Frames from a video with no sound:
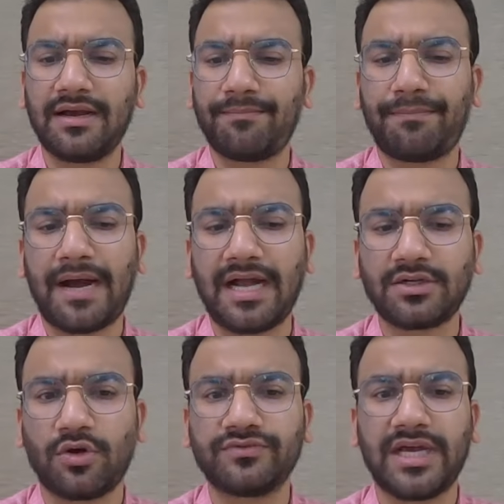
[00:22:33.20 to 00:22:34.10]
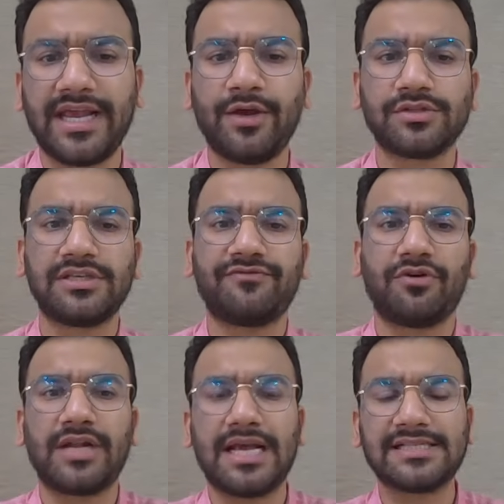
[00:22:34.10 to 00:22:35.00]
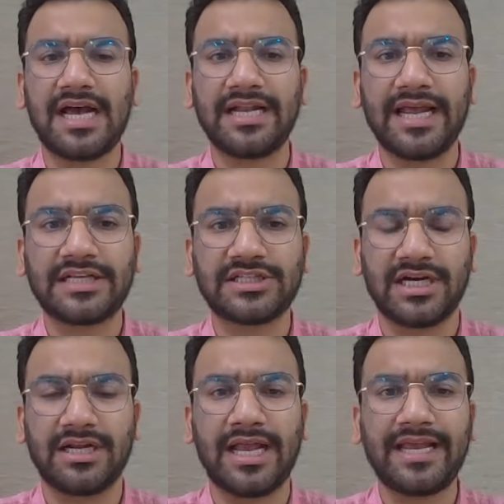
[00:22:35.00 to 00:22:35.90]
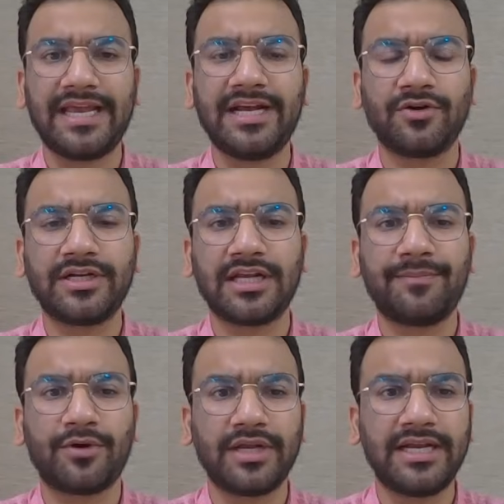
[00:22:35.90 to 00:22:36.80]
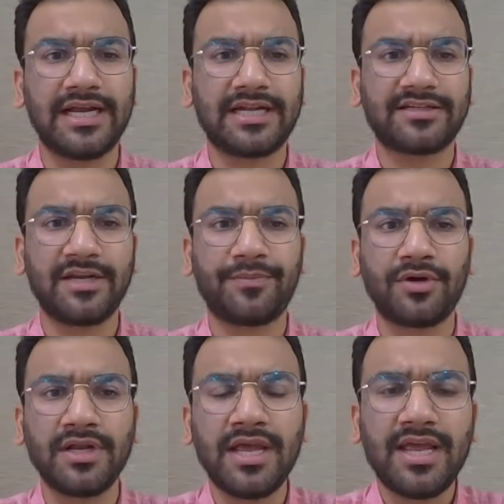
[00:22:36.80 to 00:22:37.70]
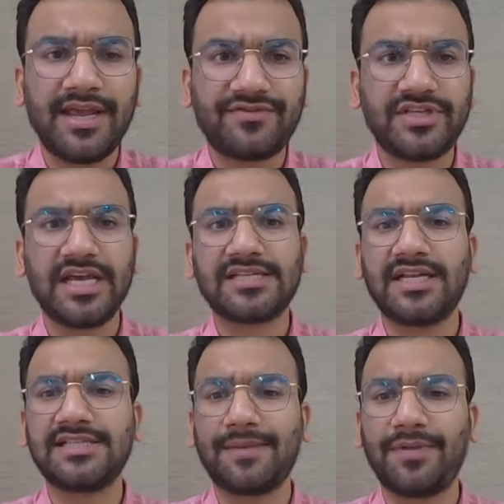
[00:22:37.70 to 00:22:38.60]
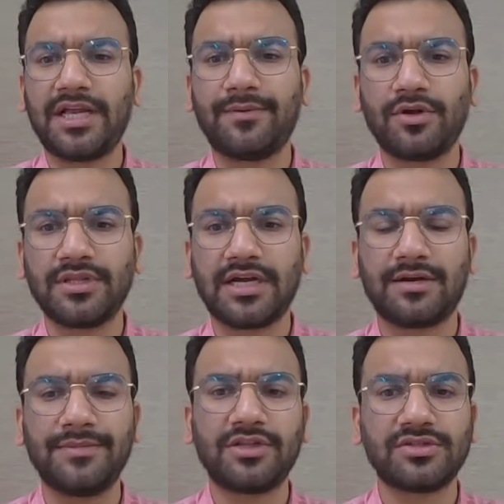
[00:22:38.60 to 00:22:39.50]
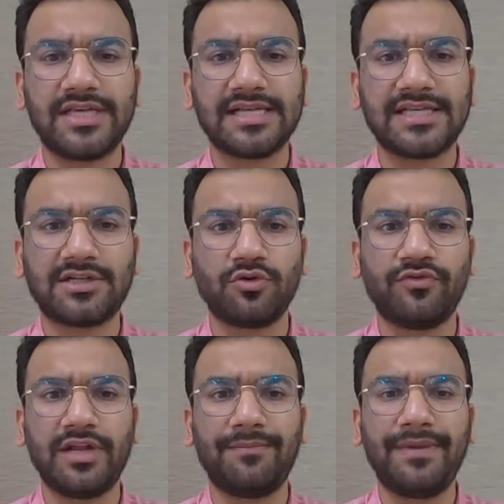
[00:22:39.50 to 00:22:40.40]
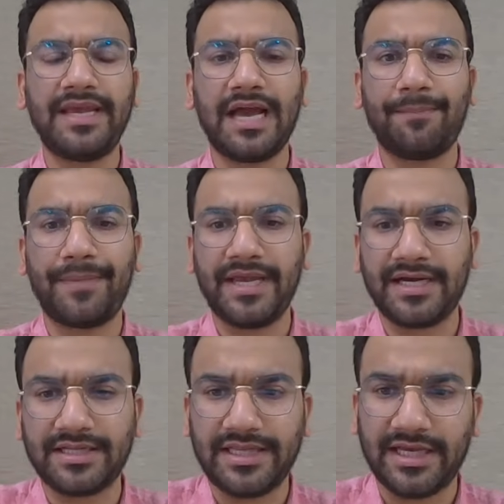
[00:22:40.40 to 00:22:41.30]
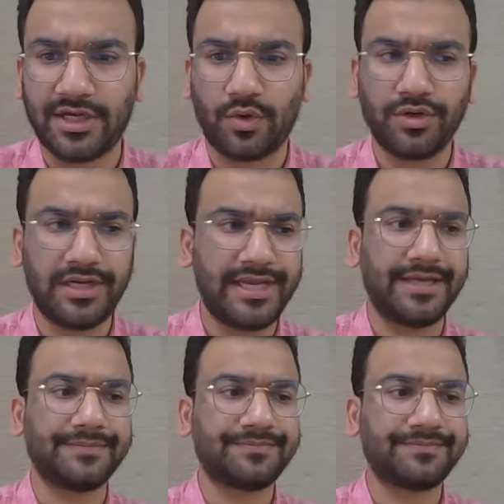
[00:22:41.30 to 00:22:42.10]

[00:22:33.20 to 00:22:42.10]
part of the AOC4 as an annexure, like e-auditor report, e-director report. If CSR is applicable on the company, so CSR2 will be appear there only.